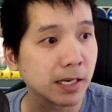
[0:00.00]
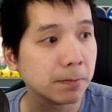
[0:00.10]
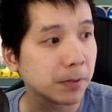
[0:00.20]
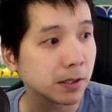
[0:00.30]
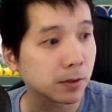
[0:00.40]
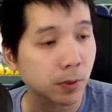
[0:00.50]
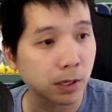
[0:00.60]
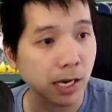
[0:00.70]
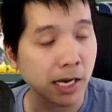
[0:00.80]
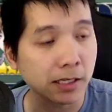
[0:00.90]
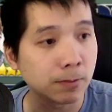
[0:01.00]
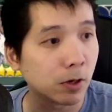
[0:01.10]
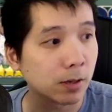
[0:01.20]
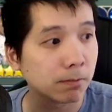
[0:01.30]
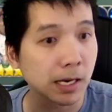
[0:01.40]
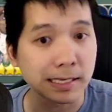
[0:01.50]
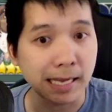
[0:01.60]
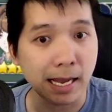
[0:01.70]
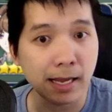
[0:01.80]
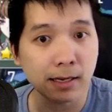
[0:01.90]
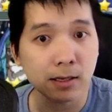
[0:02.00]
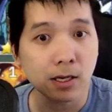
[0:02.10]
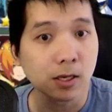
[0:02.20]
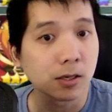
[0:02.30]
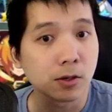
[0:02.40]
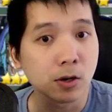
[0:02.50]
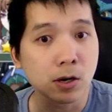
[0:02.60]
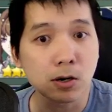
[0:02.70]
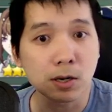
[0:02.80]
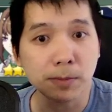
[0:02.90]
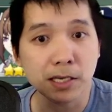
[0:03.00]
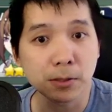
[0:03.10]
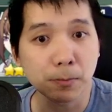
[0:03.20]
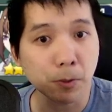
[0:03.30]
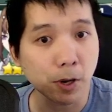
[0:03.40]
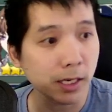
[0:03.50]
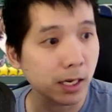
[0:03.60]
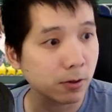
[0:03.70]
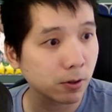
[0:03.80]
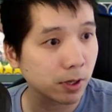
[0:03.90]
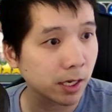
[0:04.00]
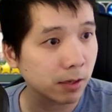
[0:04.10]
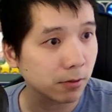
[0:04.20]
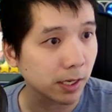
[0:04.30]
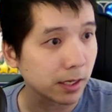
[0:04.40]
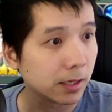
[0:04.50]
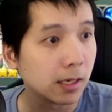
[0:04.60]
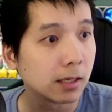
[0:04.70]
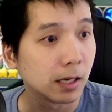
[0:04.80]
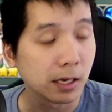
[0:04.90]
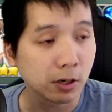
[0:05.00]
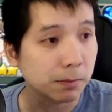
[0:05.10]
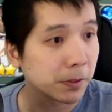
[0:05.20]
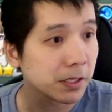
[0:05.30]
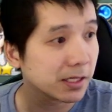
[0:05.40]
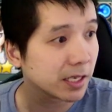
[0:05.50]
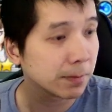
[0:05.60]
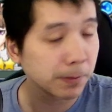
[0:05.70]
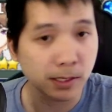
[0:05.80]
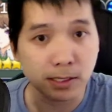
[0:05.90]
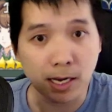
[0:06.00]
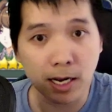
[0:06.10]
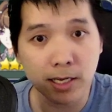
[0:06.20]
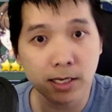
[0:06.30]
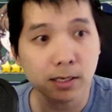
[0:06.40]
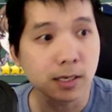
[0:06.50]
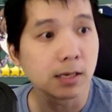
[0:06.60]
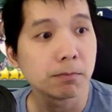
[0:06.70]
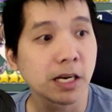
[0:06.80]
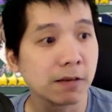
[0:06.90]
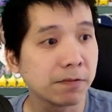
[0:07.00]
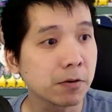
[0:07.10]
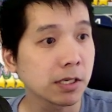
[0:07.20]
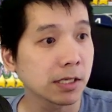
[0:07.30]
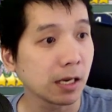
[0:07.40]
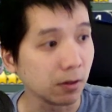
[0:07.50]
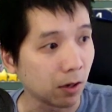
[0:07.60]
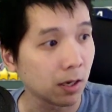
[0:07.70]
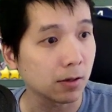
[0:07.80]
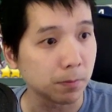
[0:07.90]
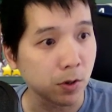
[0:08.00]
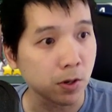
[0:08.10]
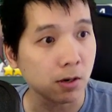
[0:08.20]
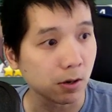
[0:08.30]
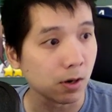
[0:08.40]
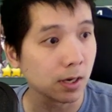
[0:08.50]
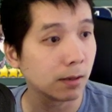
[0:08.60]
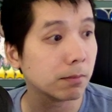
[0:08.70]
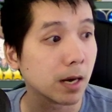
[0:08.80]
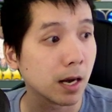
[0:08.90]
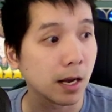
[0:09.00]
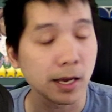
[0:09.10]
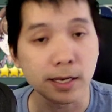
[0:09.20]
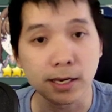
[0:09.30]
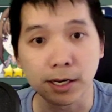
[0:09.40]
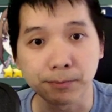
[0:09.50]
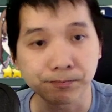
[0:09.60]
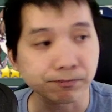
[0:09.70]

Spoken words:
plus 12 item on my tank nor on my support hero here, right? I got plus 6, plus 9 here, but I focus a lot more on my